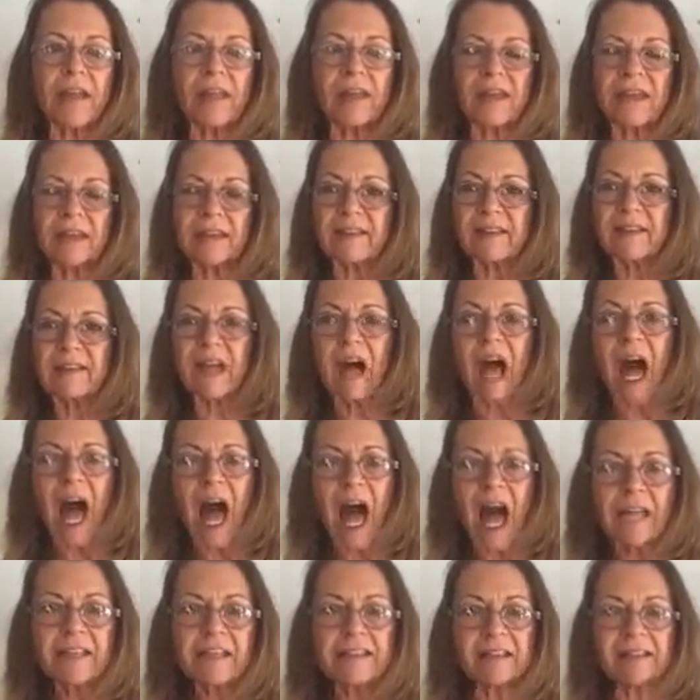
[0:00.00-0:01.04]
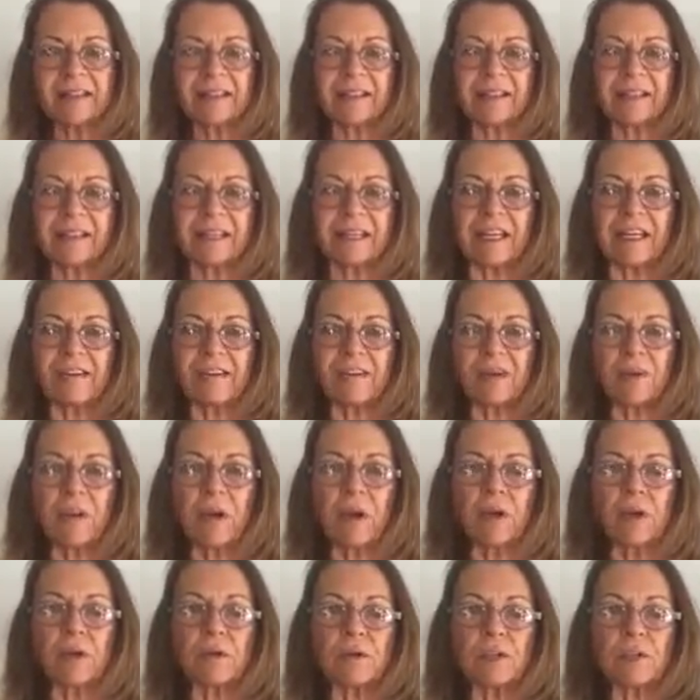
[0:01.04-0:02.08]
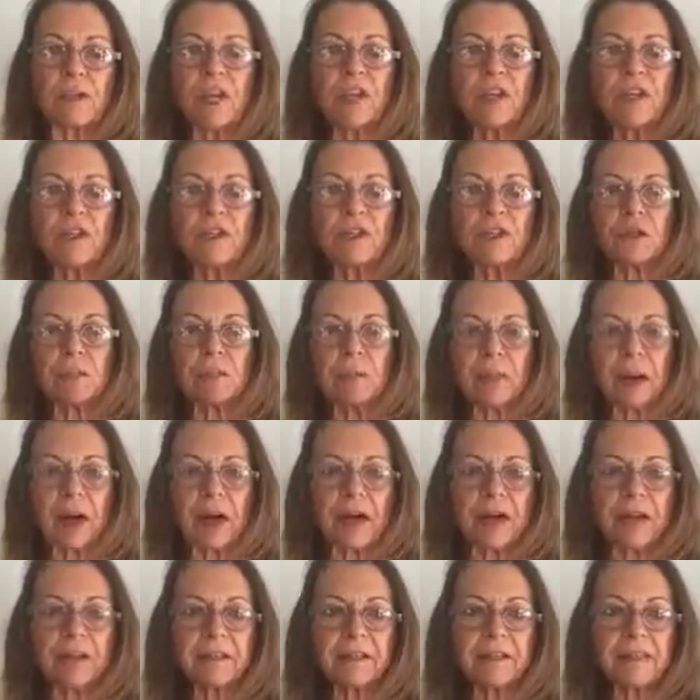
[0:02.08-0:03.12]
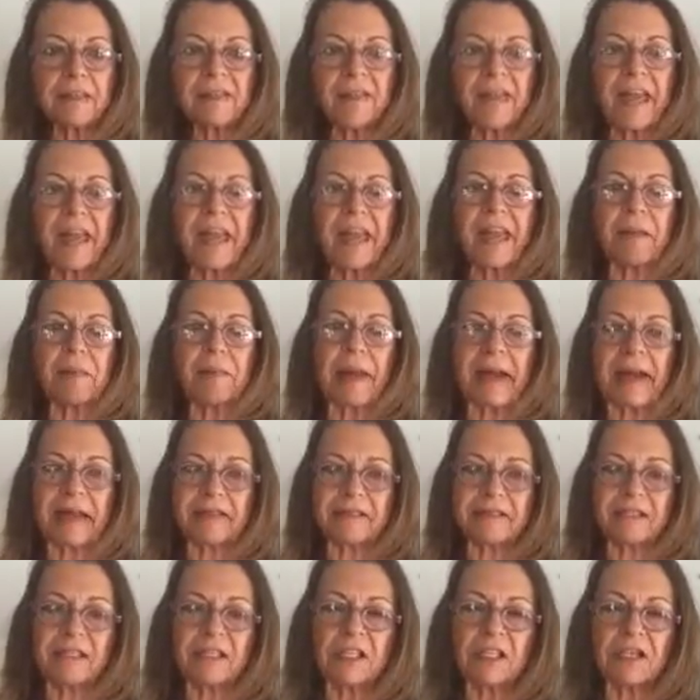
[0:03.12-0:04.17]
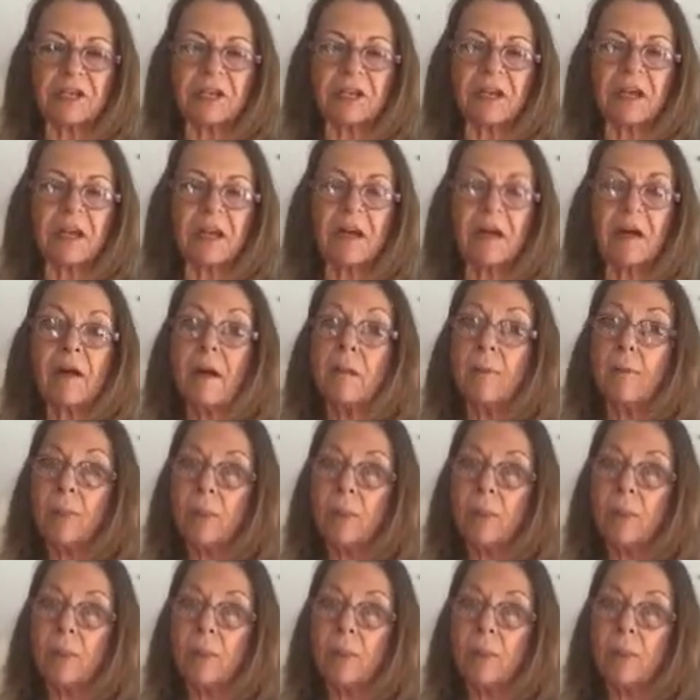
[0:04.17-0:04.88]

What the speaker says: that is constantly exposed to bugs and bacteria,